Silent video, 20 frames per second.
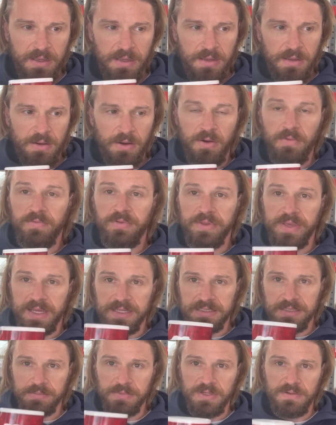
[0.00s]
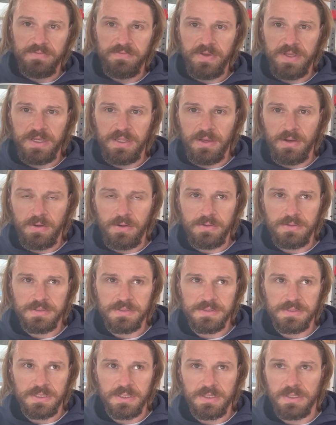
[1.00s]
hopefully got some good
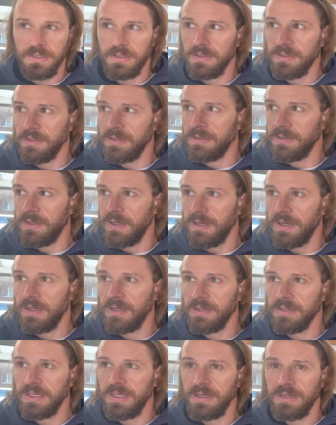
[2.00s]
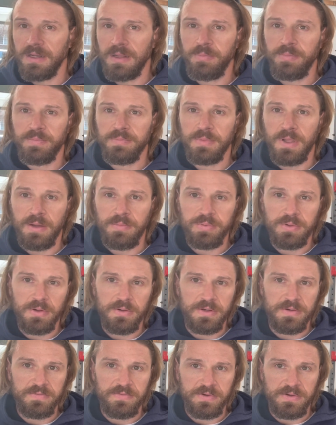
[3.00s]
videos. Get it
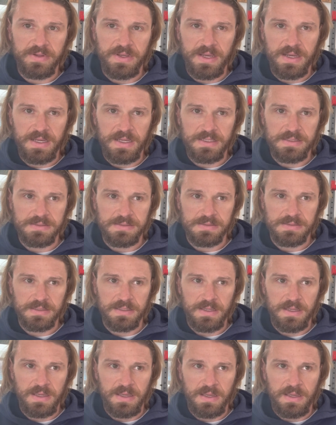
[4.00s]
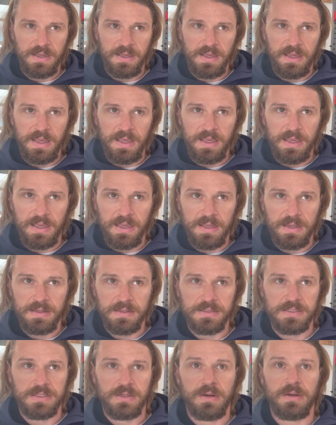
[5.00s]
uploaded for you guys, and
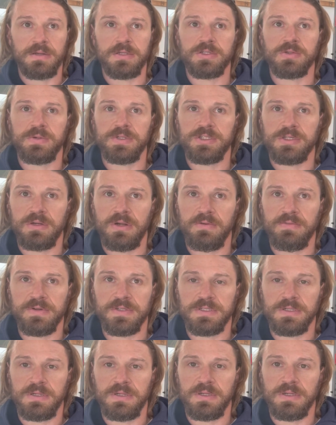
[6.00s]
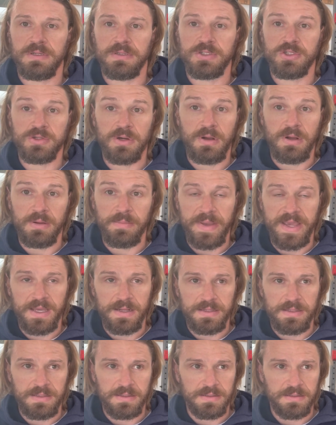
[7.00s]
start switching over to Strongman
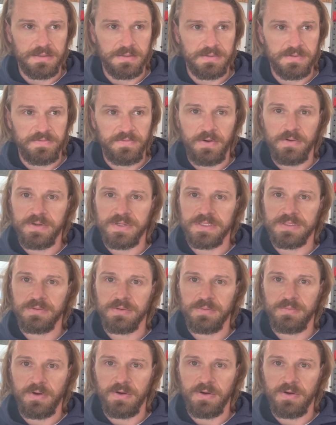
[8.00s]
here. Focus with more